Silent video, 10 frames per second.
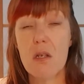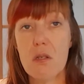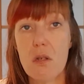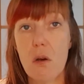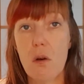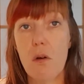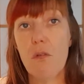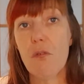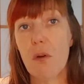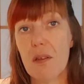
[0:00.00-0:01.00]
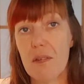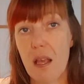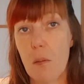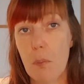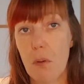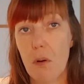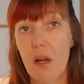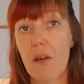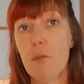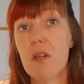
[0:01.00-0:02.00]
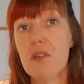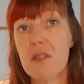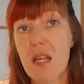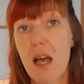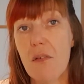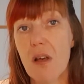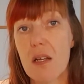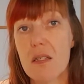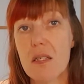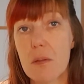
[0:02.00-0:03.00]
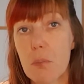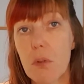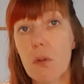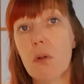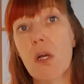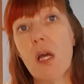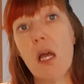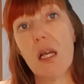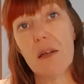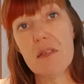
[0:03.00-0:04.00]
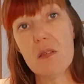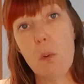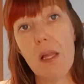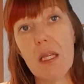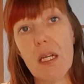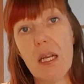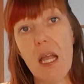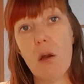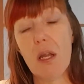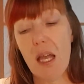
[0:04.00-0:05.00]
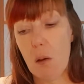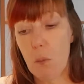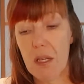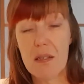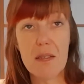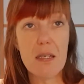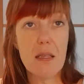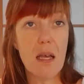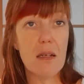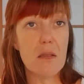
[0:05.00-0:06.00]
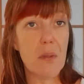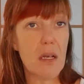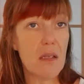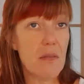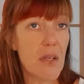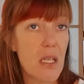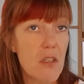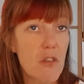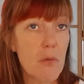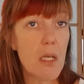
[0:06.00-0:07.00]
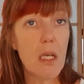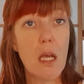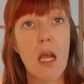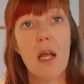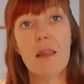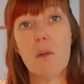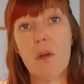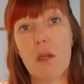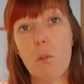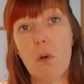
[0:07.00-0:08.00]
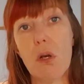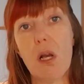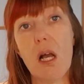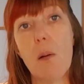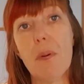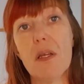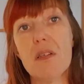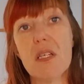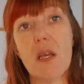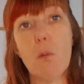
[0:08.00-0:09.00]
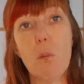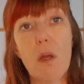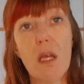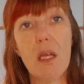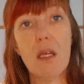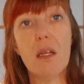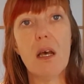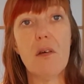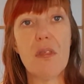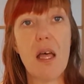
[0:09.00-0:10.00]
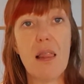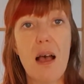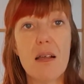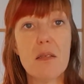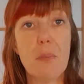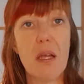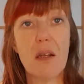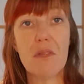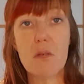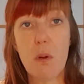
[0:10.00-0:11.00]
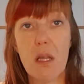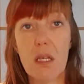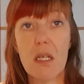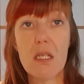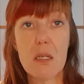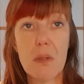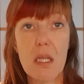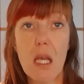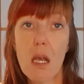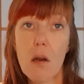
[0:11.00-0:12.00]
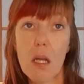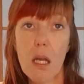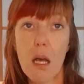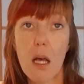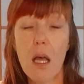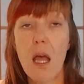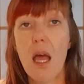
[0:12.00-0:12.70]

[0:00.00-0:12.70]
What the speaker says: So for example, if we just have a simple kind of swelling in an area and we can see that is because of an injury, then we can work on cupping to get rid of that last bit of swelling and edema in the area.